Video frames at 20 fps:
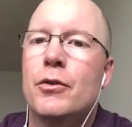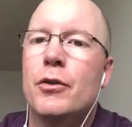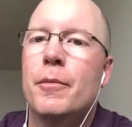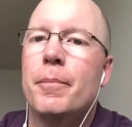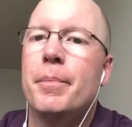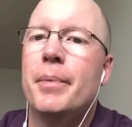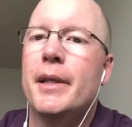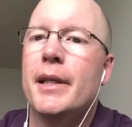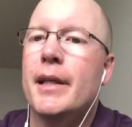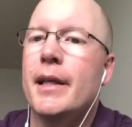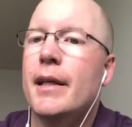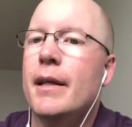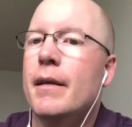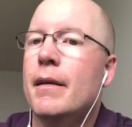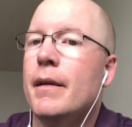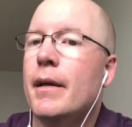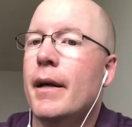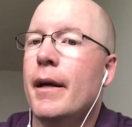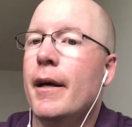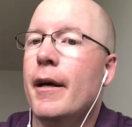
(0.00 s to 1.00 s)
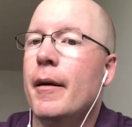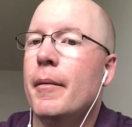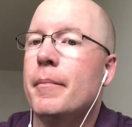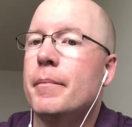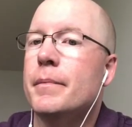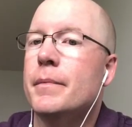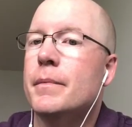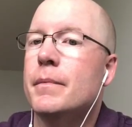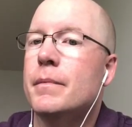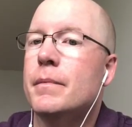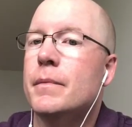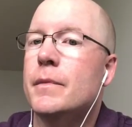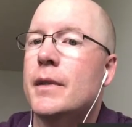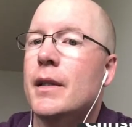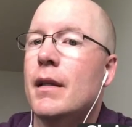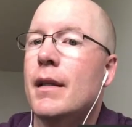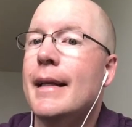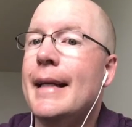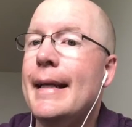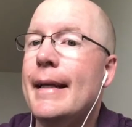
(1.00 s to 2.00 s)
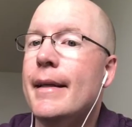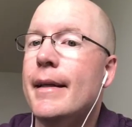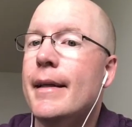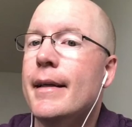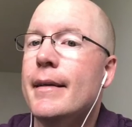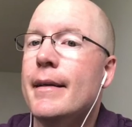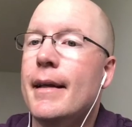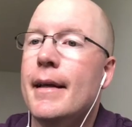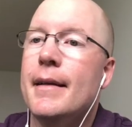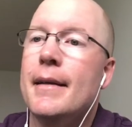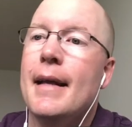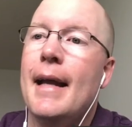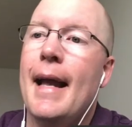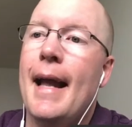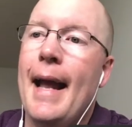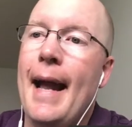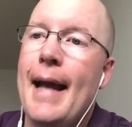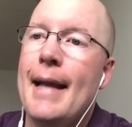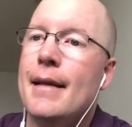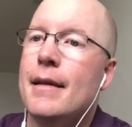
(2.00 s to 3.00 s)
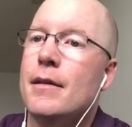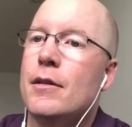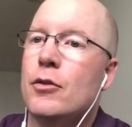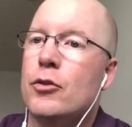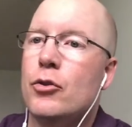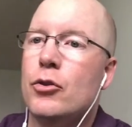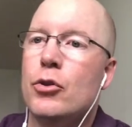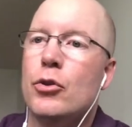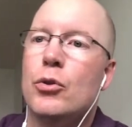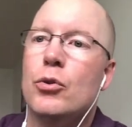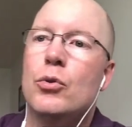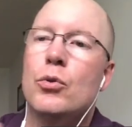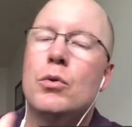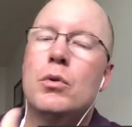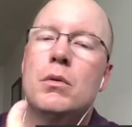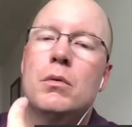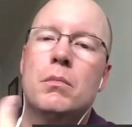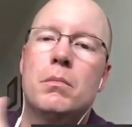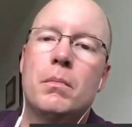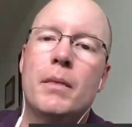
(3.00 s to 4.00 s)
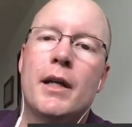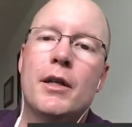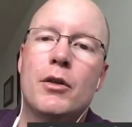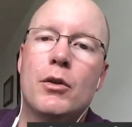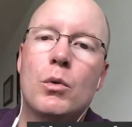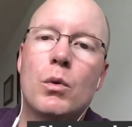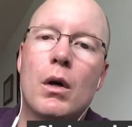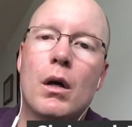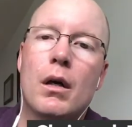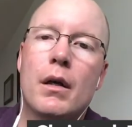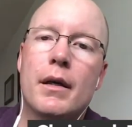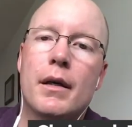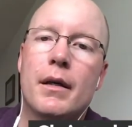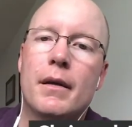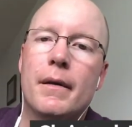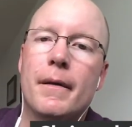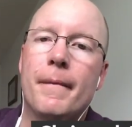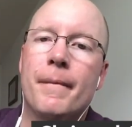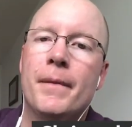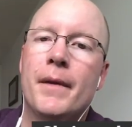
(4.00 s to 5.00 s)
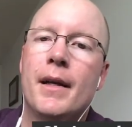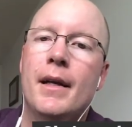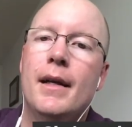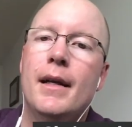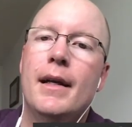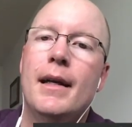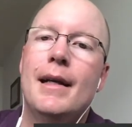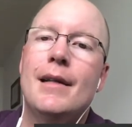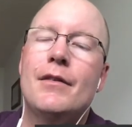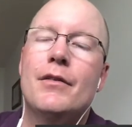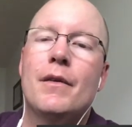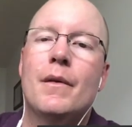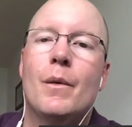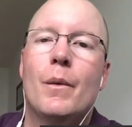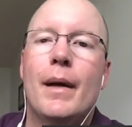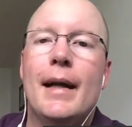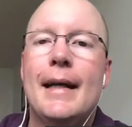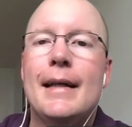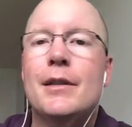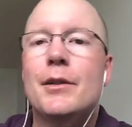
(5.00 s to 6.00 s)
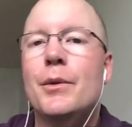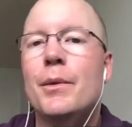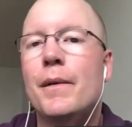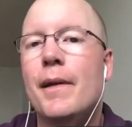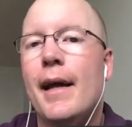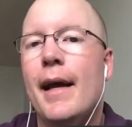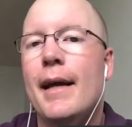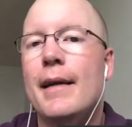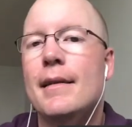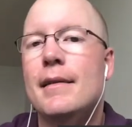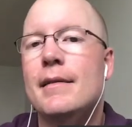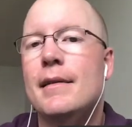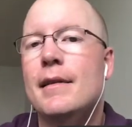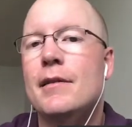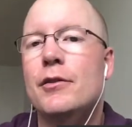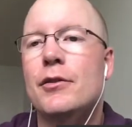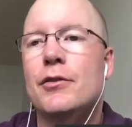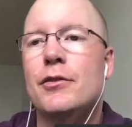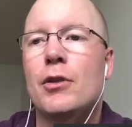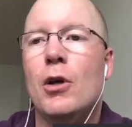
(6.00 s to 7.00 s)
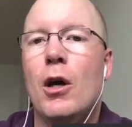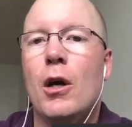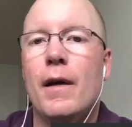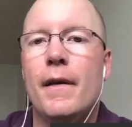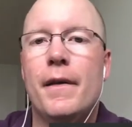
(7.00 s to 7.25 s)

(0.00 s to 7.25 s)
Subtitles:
be deleted and added to my new article. And so the way I do that is, as you saw at the